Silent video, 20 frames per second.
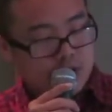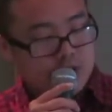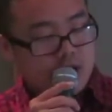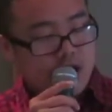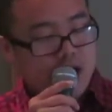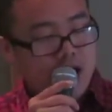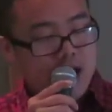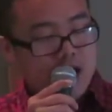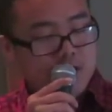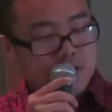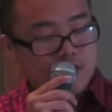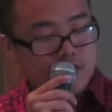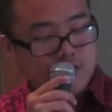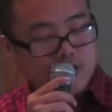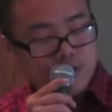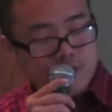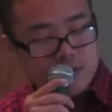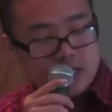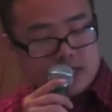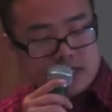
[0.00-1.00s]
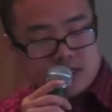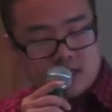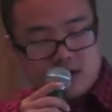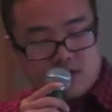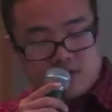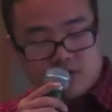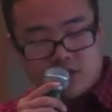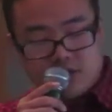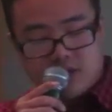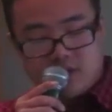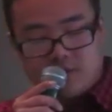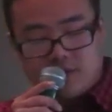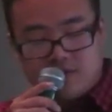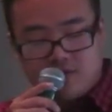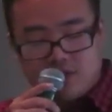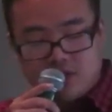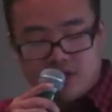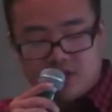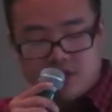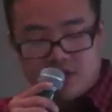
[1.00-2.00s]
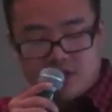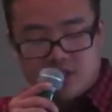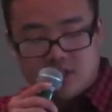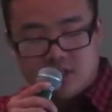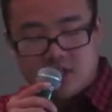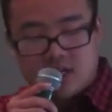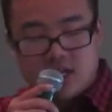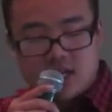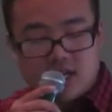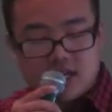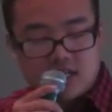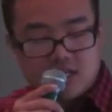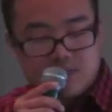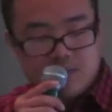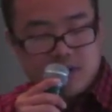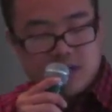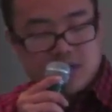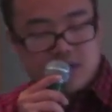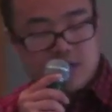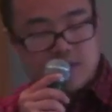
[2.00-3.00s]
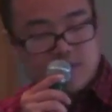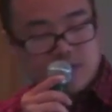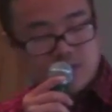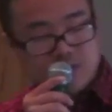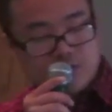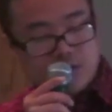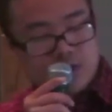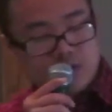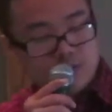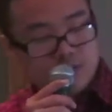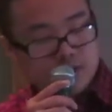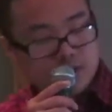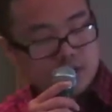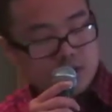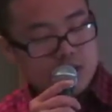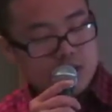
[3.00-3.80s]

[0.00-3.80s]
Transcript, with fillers: I reveal myself to him in visions, and I speak to him in dreams."